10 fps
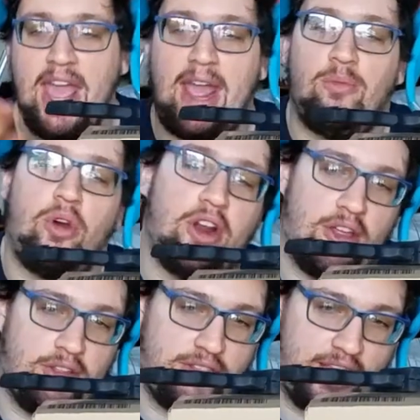and one
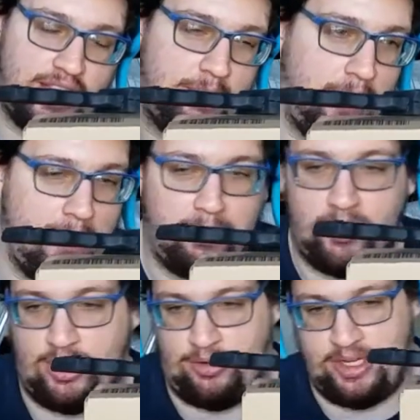other thing that my
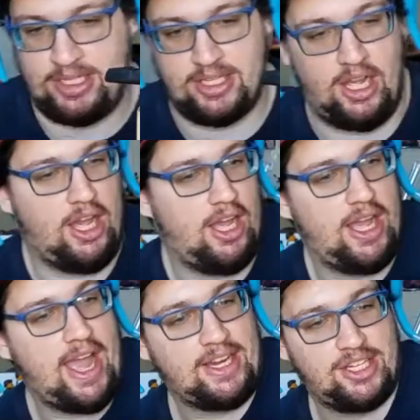boy Chris
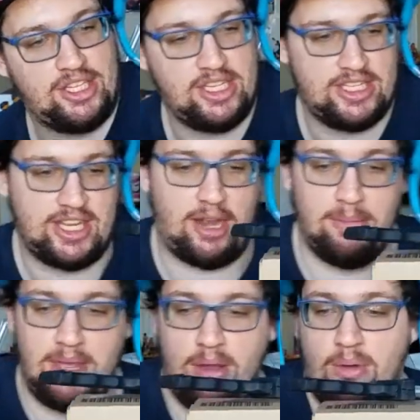uh, actually sent
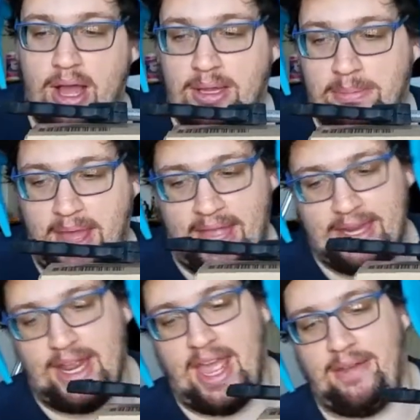me a while back,
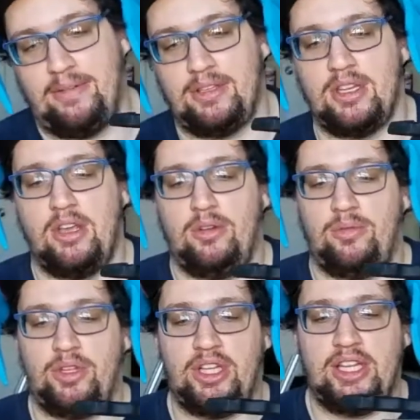and I haven't
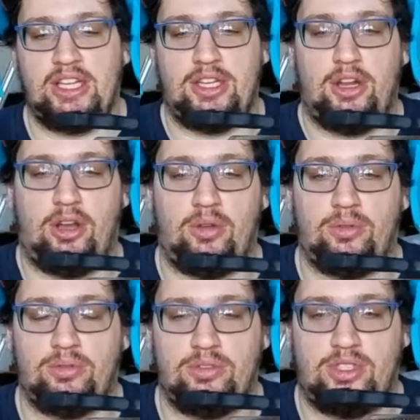really you
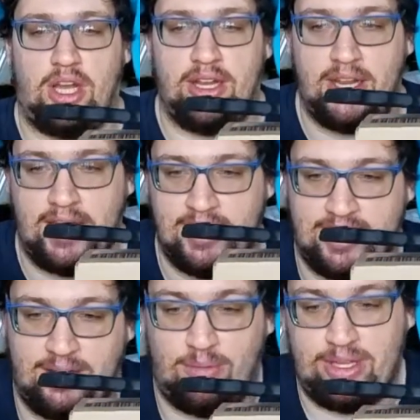know done
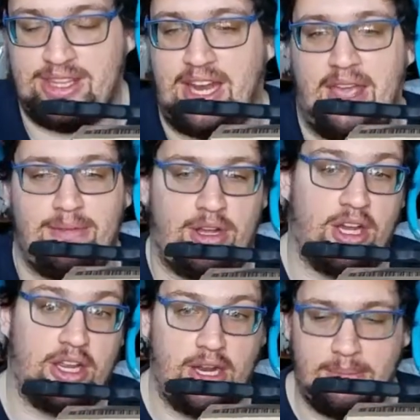anything with it. I haven't
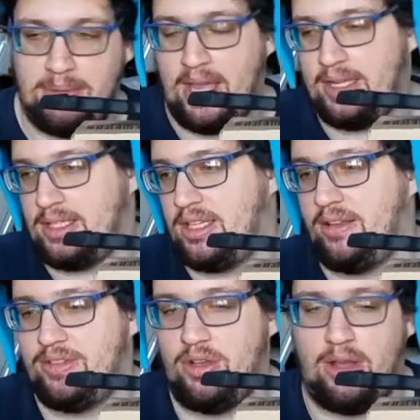hung it up yet and
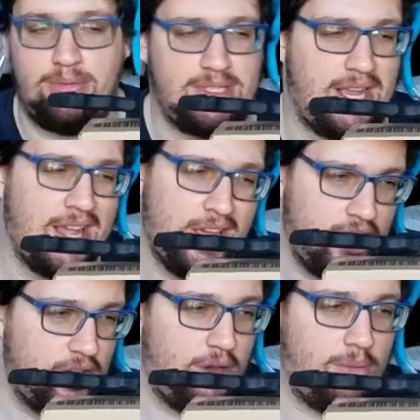stuff. So I was like,
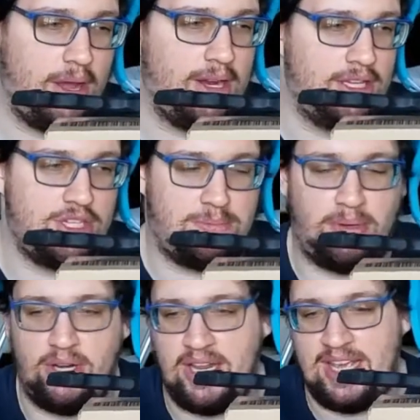you know, why don't I just
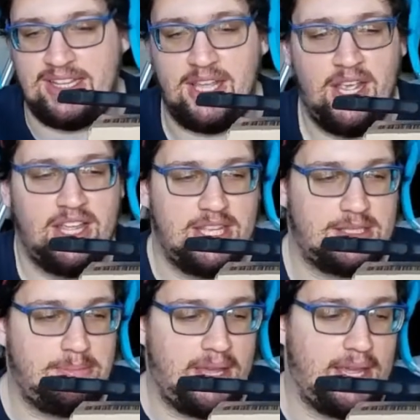put it in
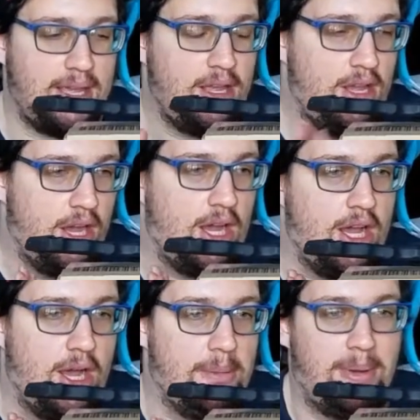this big
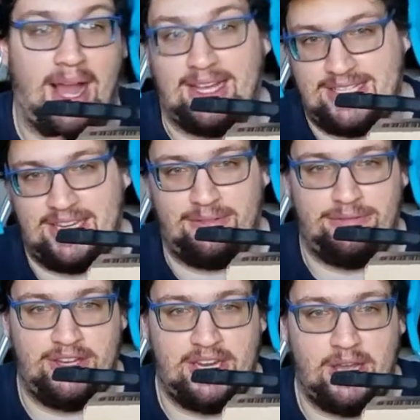uh, unboxing
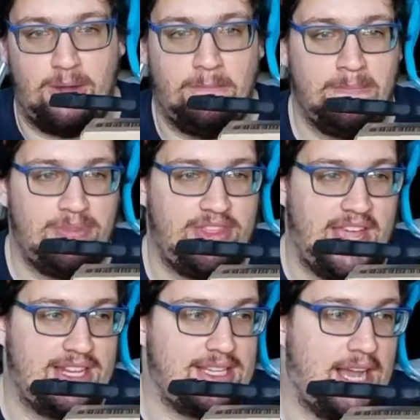video
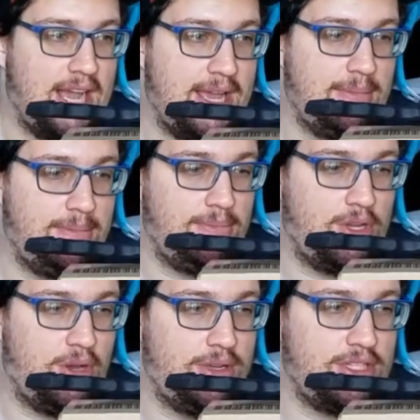that I'm
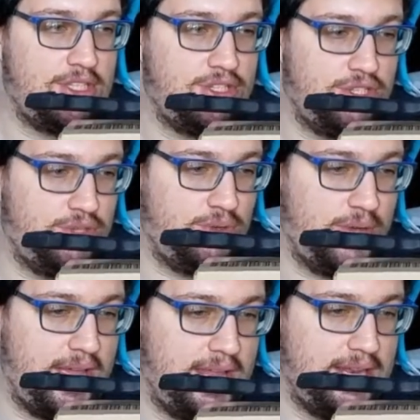going to do,
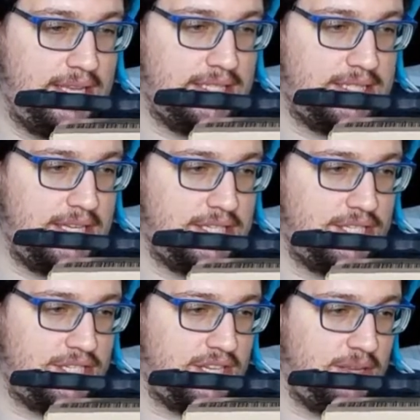and it's it's
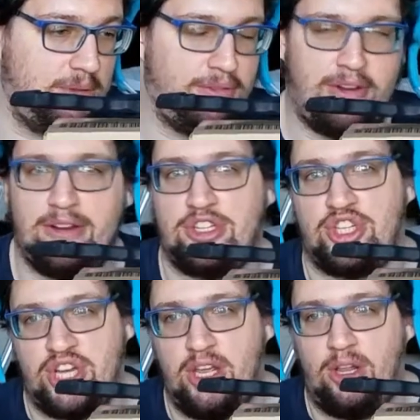just gonna be a very
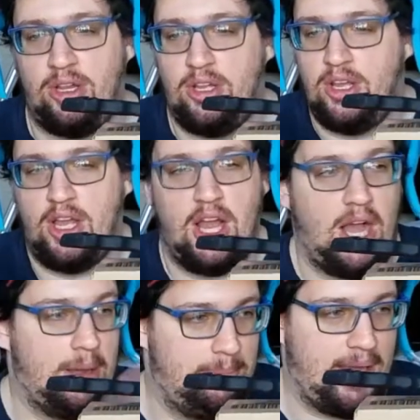chill
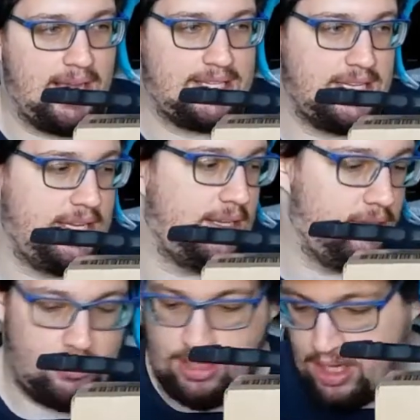unboxing.
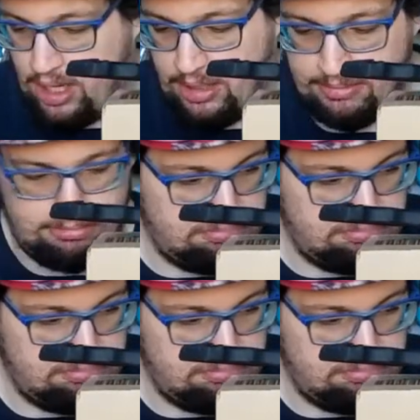Um,